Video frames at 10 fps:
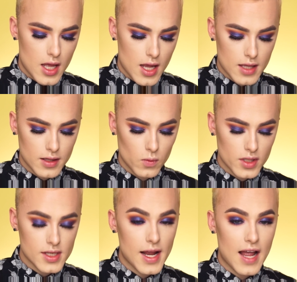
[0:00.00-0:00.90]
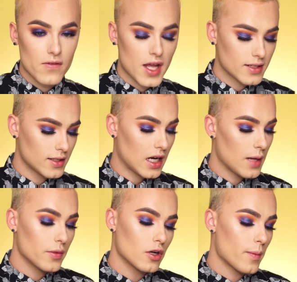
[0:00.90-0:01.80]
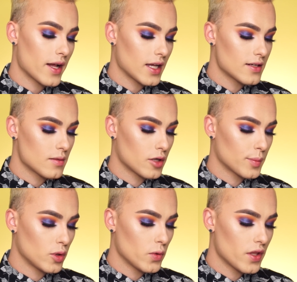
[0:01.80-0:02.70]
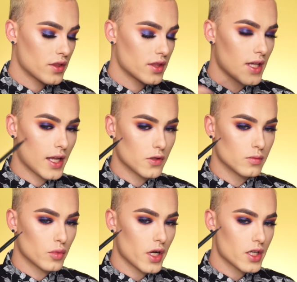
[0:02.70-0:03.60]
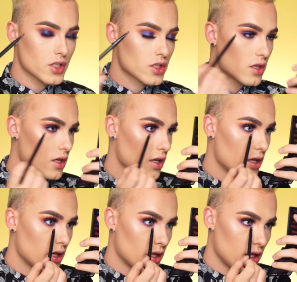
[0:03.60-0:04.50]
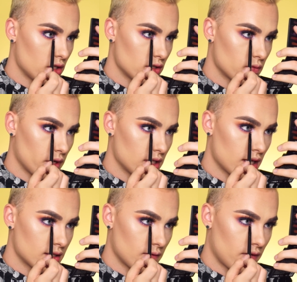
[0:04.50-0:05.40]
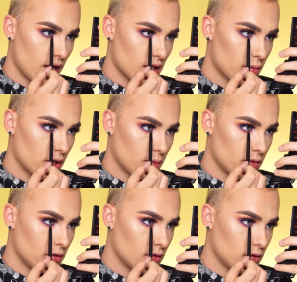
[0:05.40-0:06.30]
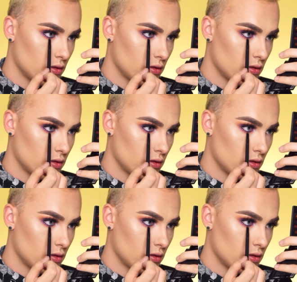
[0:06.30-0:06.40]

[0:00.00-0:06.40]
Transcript: And then once I have that done, I am going to go back into the purple with the angled brush and just re-intensify the purple.